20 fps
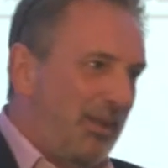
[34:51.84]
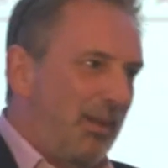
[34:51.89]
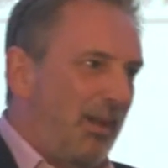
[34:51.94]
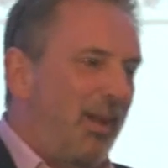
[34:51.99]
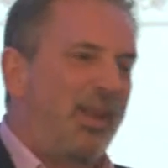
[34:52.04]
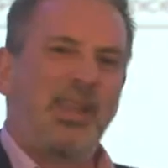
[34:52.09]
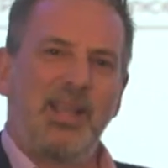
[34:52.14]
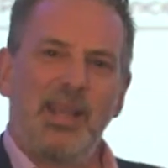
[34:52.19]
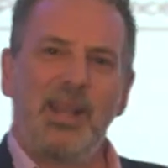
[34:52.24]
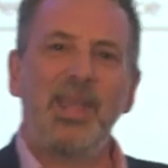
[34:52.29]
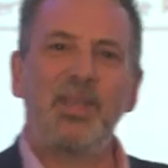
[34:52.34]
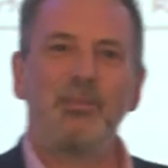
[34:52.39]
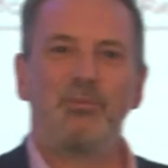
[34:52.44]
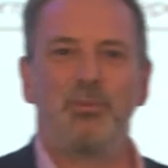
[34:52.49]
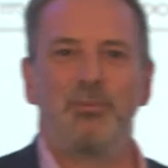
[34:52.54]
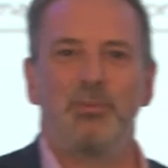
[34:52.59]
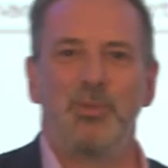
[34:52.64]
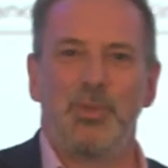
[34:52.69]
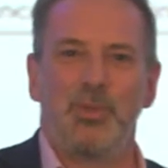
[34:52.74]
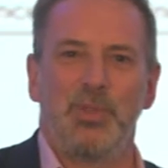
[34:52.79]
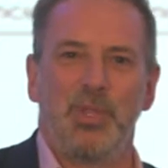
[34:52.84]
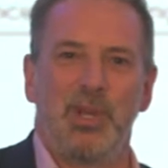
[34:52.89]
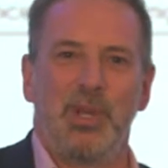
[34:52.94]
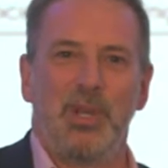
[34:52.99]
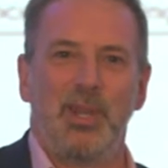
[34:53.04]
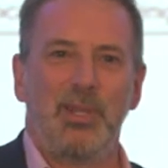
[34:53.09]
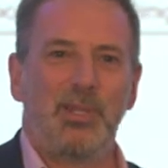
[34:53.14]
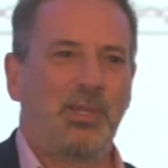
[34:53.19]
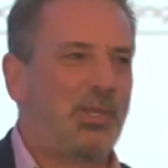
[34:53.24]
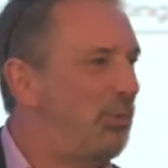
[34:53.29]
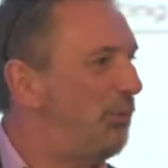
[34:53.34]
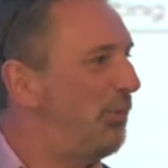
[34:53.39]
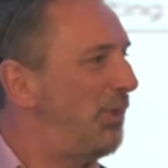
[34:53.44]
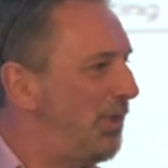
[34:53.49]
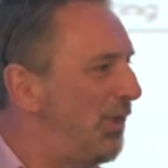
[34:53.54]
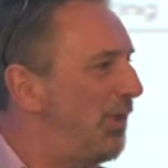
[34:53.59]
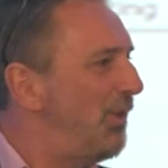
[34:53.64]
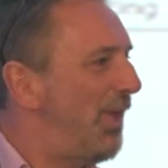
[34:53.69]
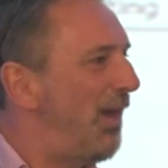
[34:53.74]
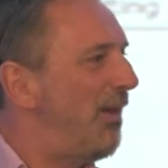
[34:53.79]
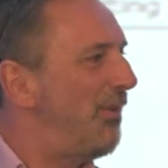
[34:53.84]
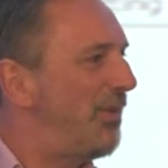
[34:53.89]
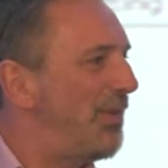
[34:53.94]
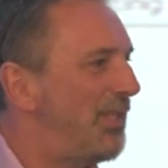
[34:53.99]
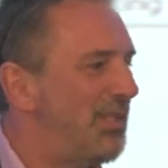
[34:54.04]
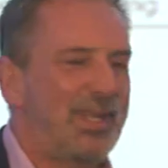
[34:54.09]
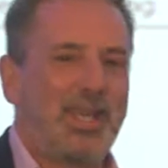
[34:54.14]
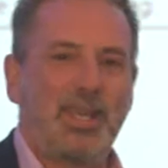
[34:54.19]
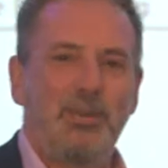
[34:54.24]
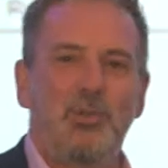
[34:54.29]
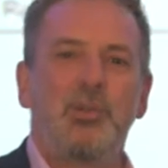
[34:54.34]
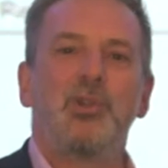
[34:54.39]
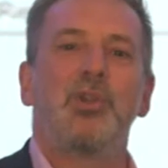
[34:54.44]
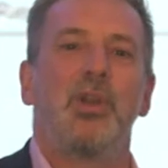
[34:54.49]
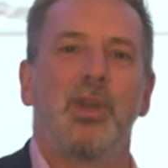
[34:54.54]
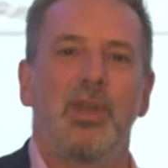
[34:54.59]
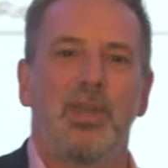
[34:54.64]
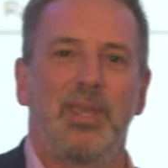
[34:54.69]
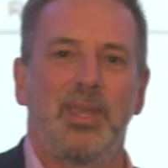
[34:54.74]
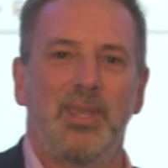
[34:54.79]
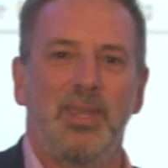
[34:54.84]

I collect from Northern Ireland. Could we do that on the same truck?